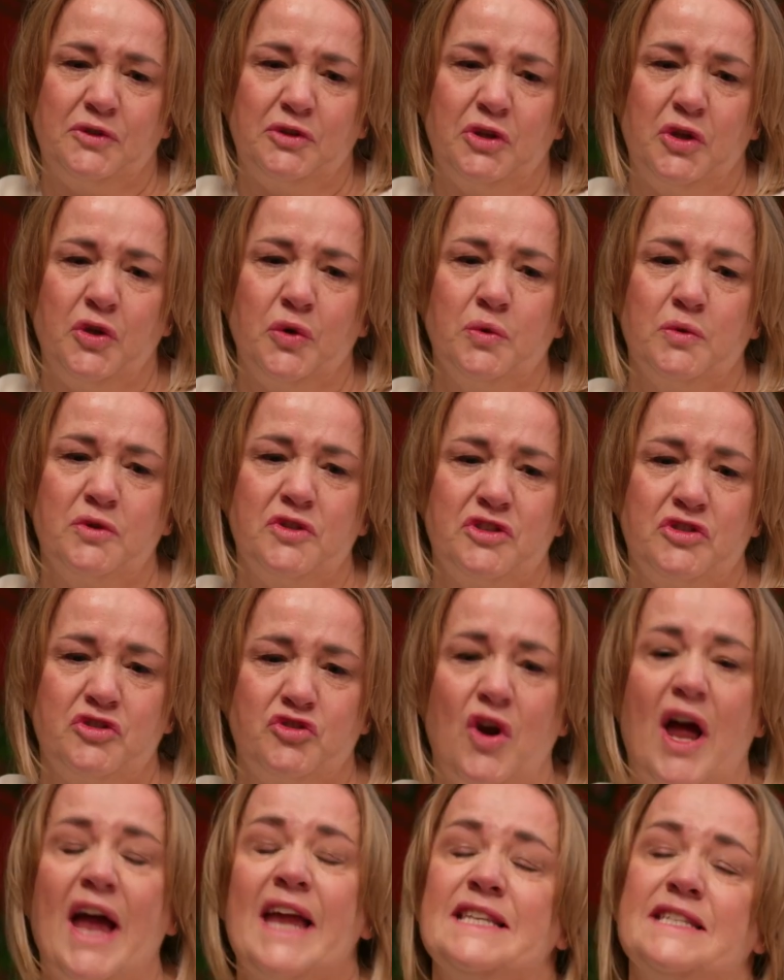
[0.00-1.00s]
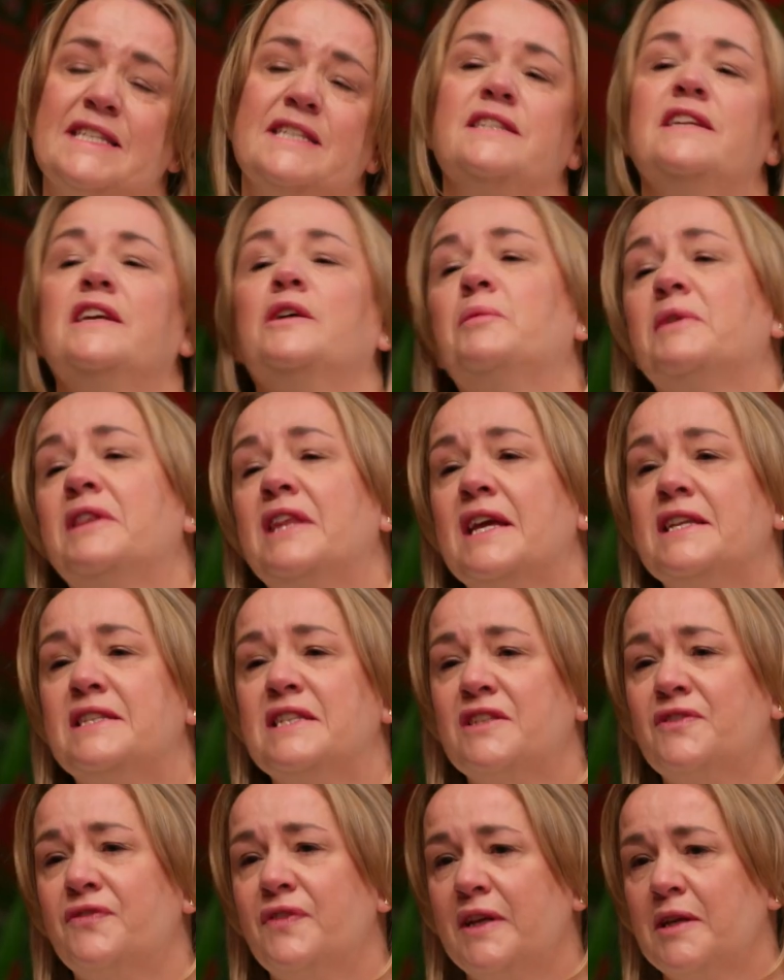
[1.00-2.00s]
who's trying to deal with their
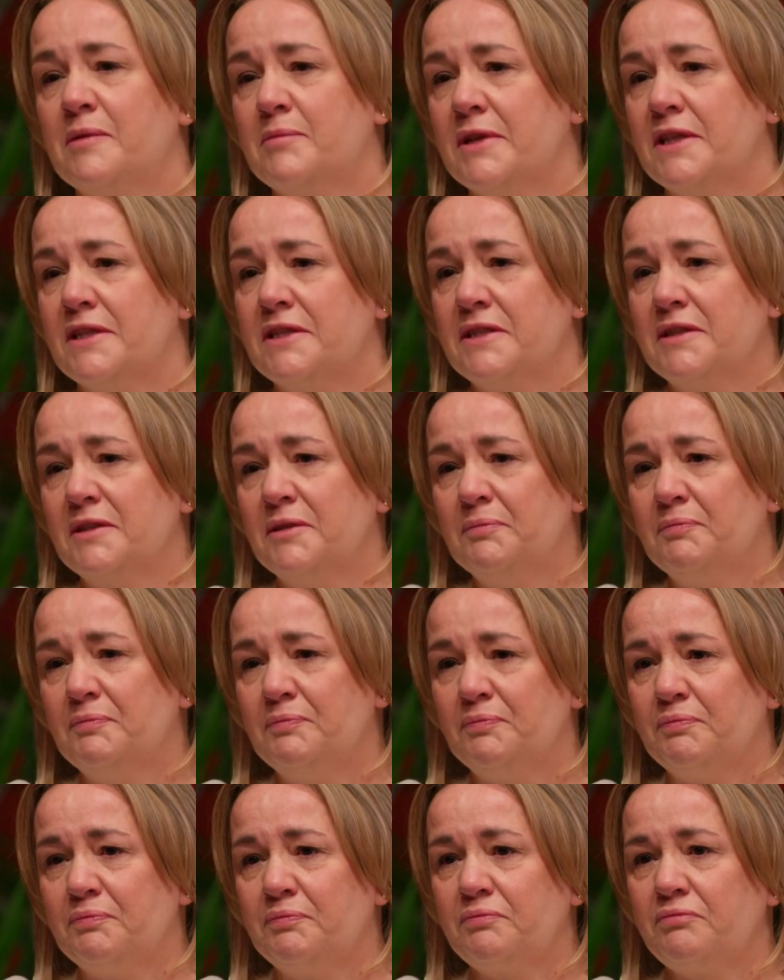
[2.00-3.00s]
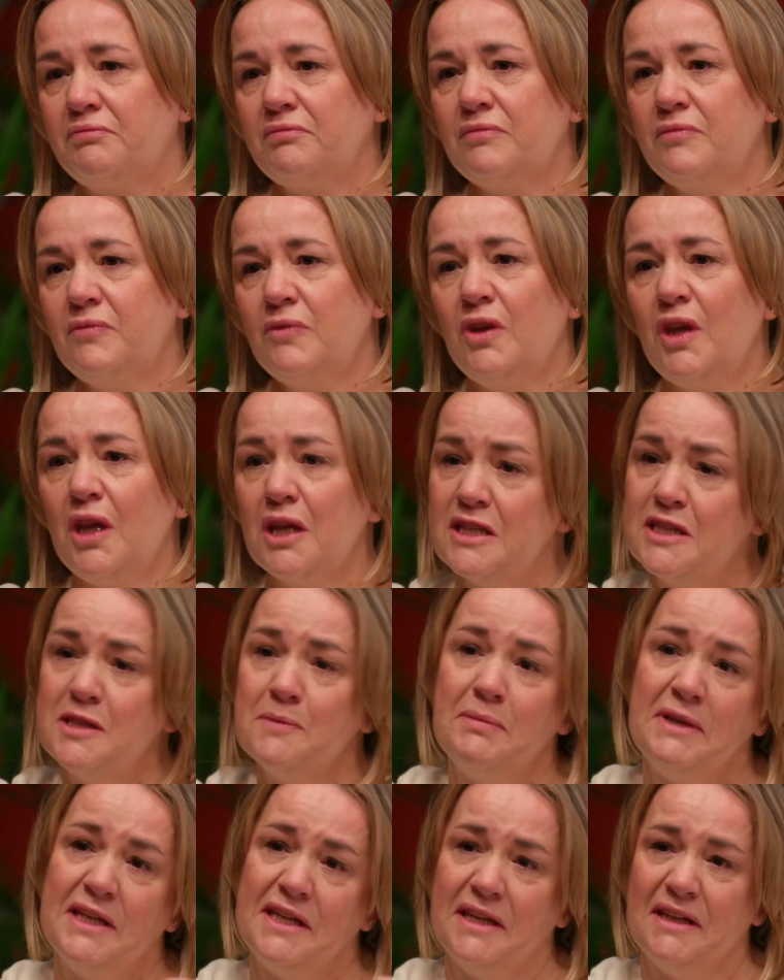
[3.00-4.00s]
disfigurement, to
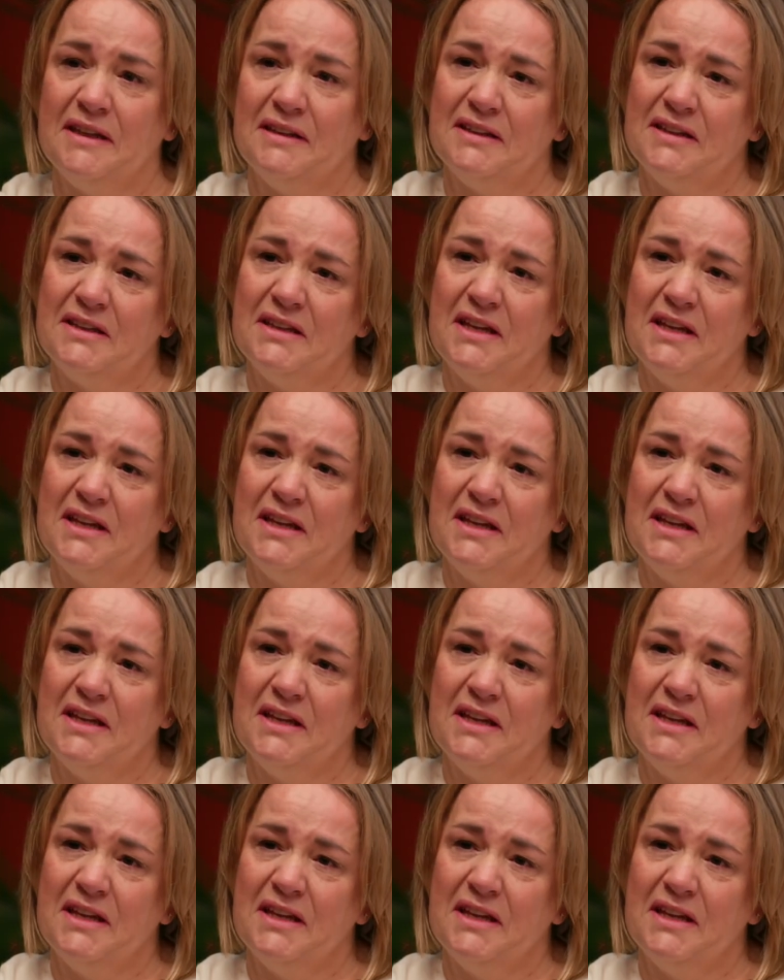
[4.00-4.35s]
be